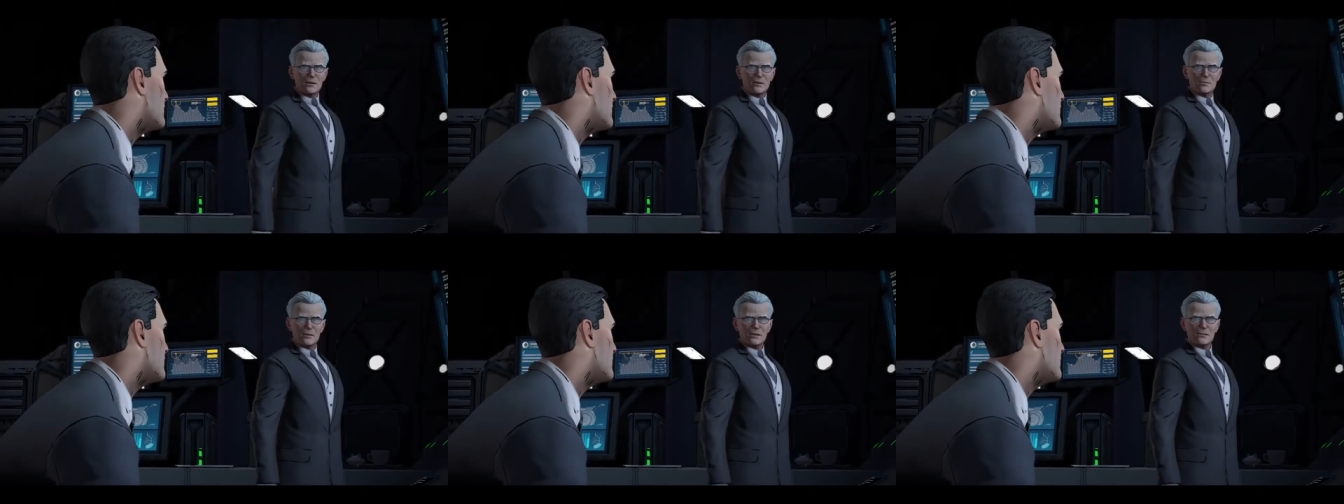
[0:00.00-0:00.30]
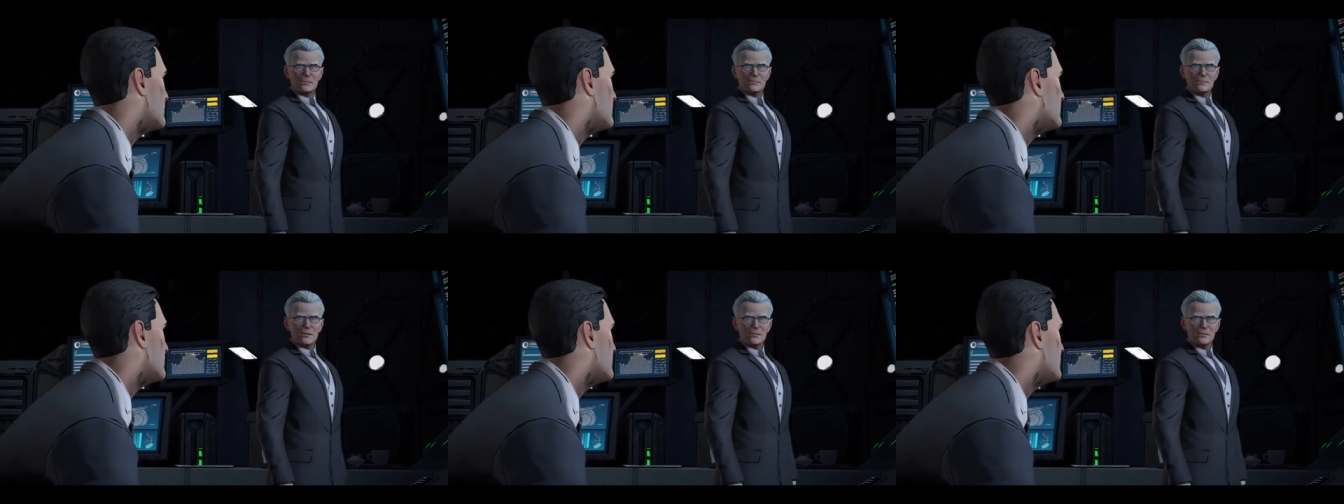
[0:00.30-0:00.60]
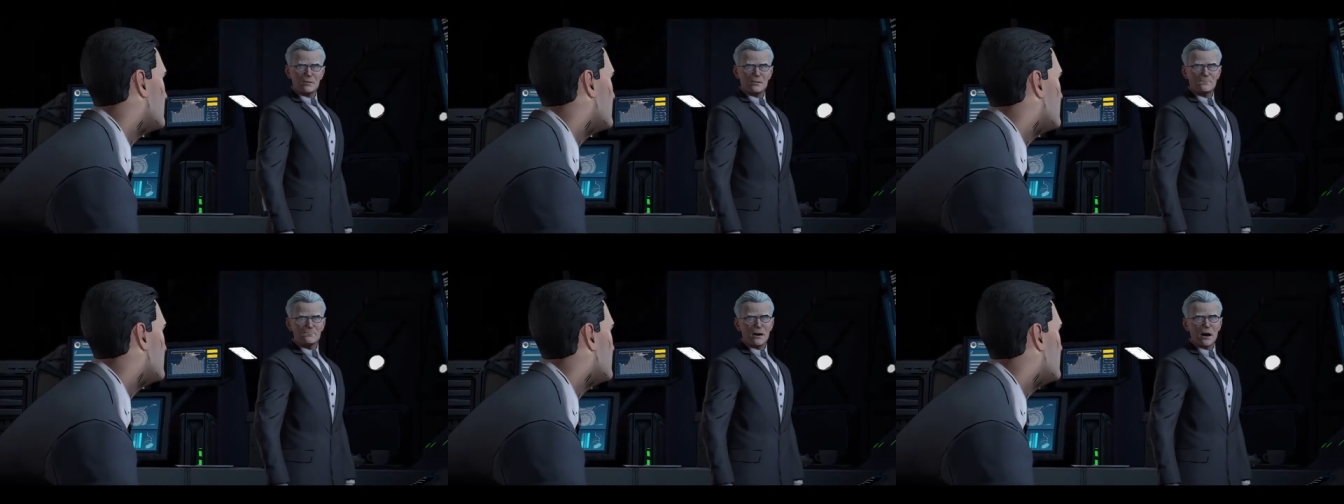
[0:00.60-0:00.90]
couldn't be said
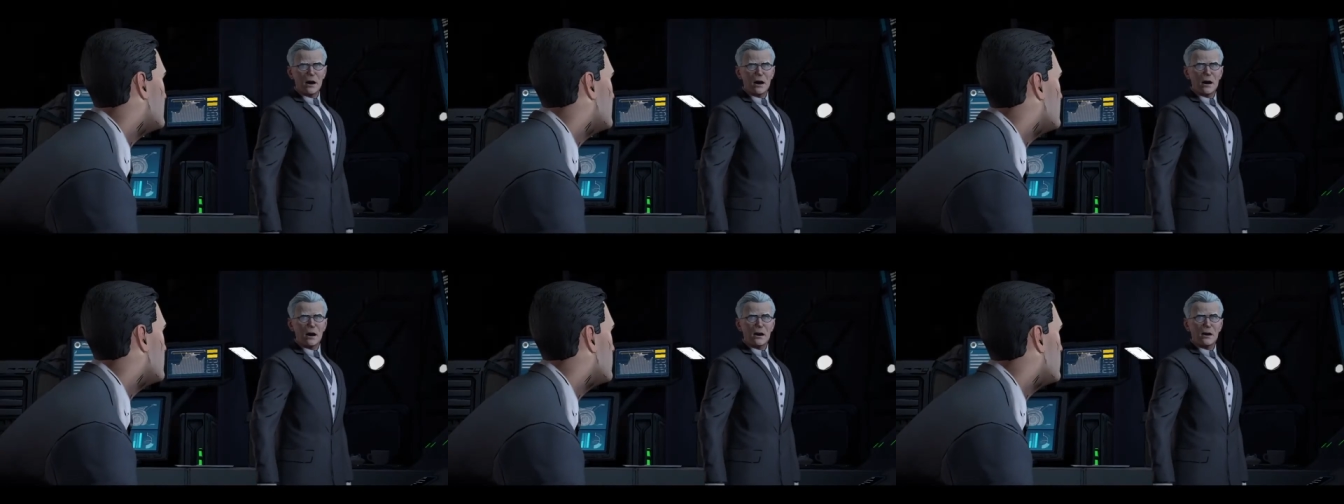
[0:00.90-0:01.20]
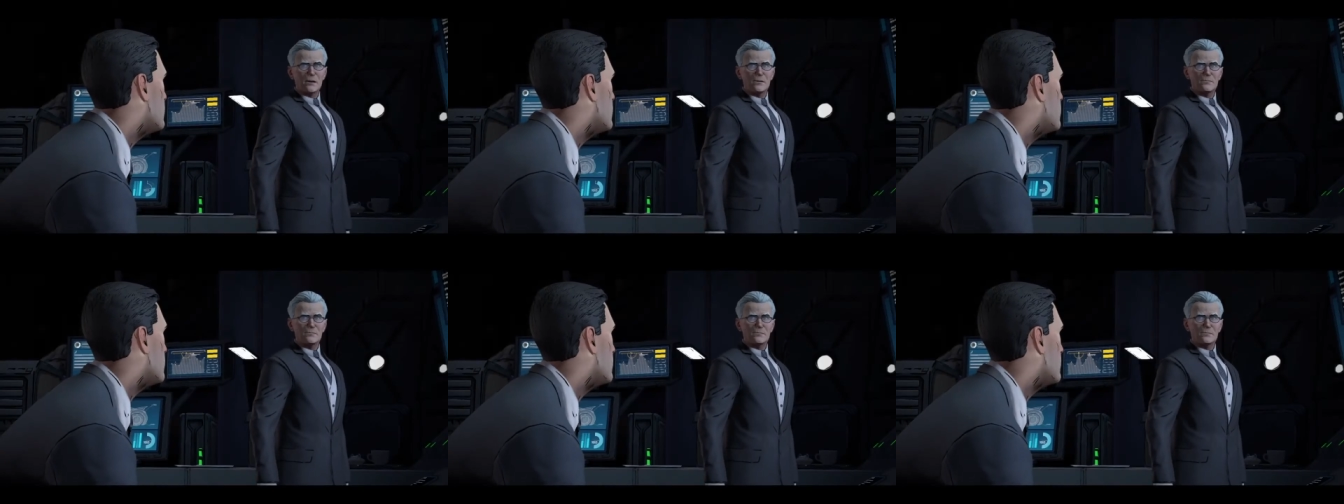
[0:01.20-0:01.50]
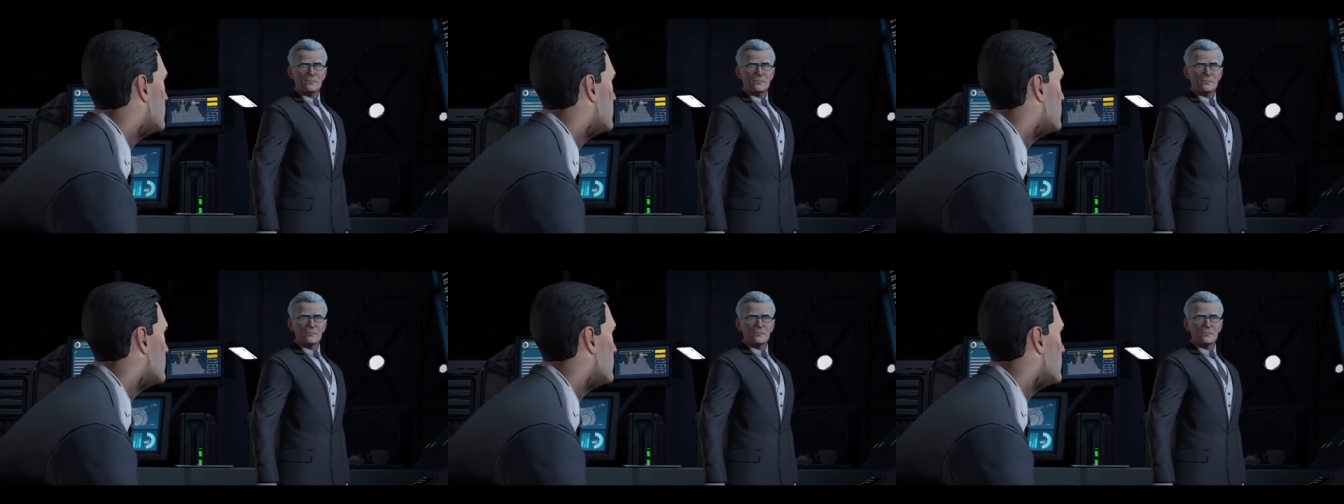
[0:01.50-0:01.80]
for the bar.
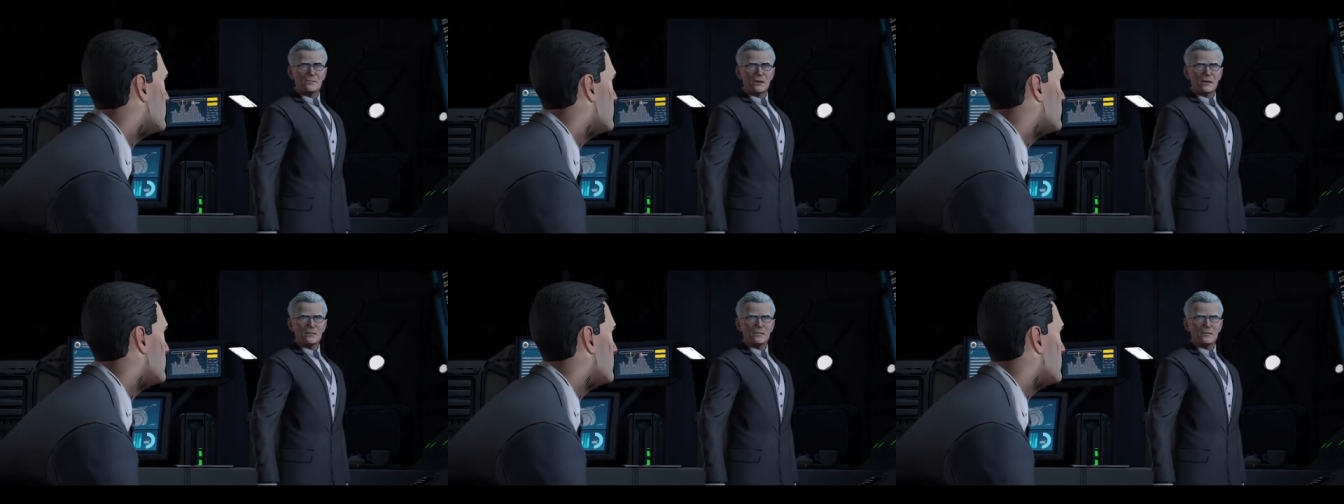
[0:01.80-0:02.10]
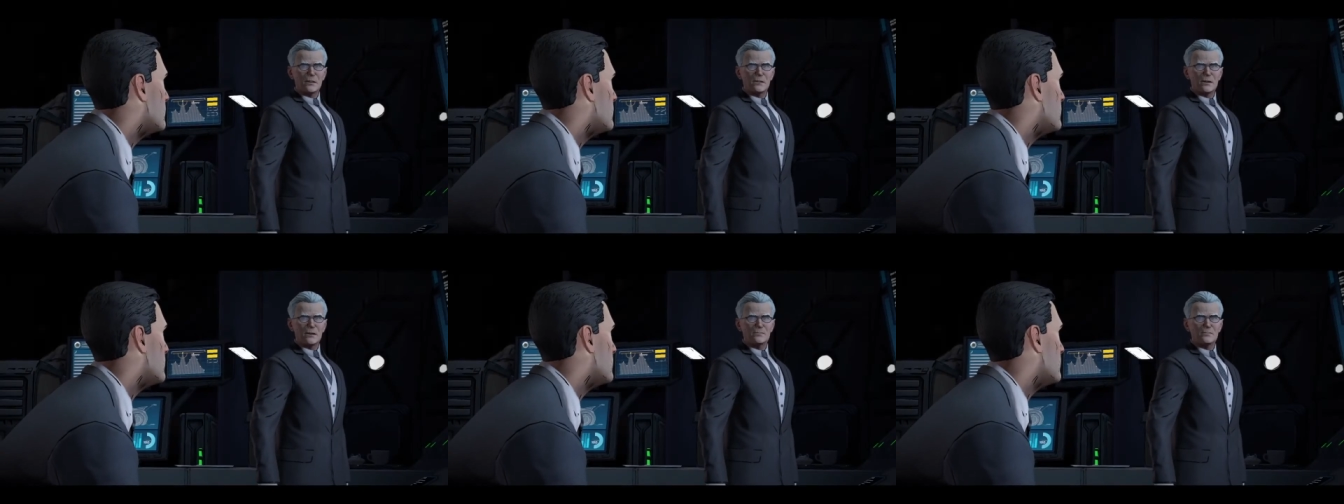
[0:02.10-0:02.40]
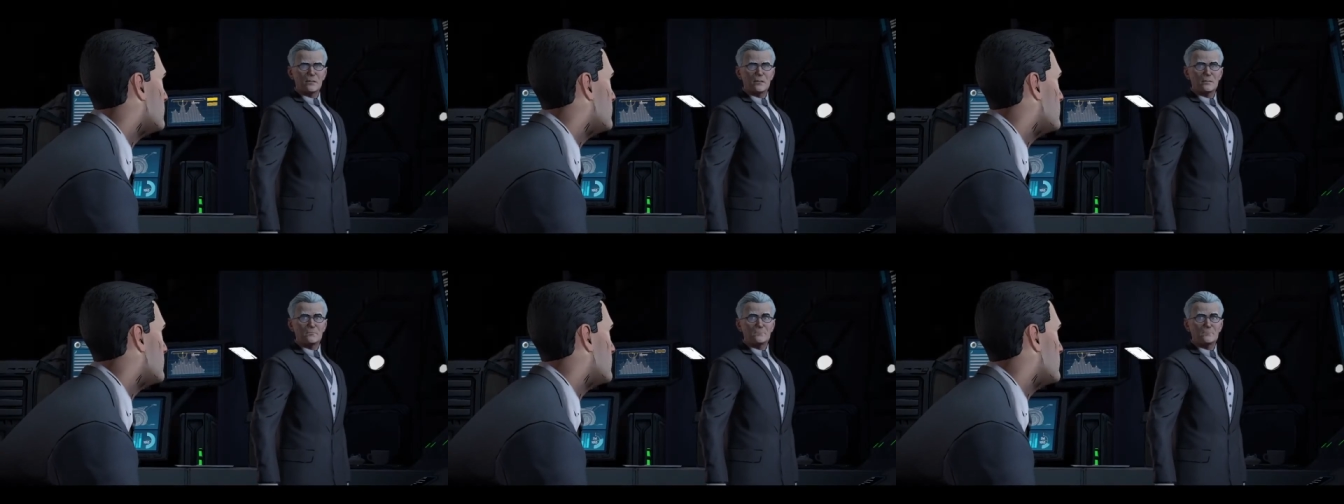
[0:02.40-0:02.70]
I had to
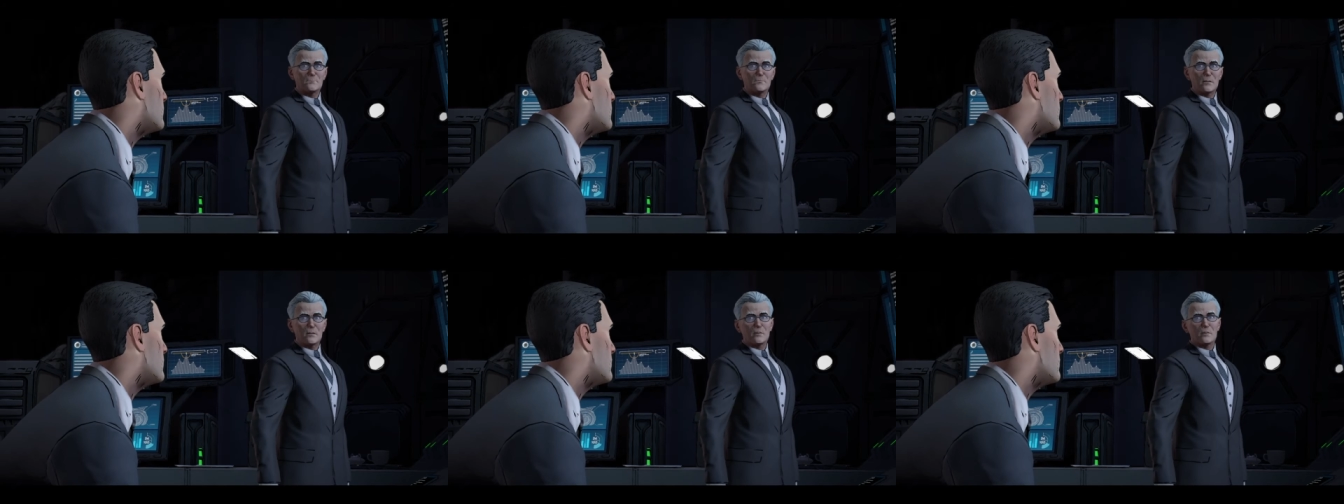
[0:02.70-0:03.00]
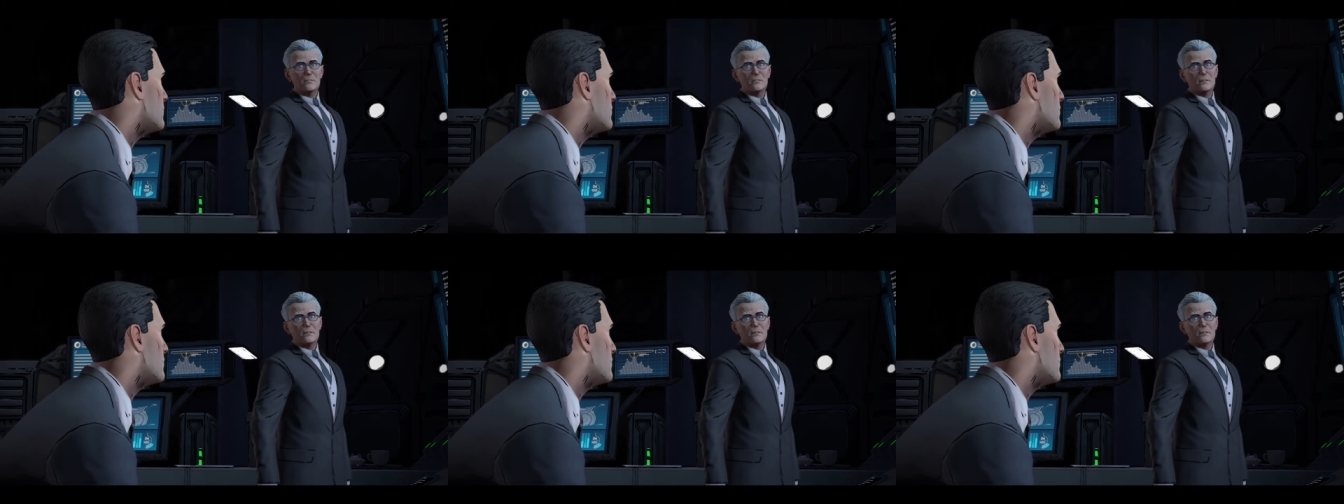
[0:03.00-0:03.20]
literally pry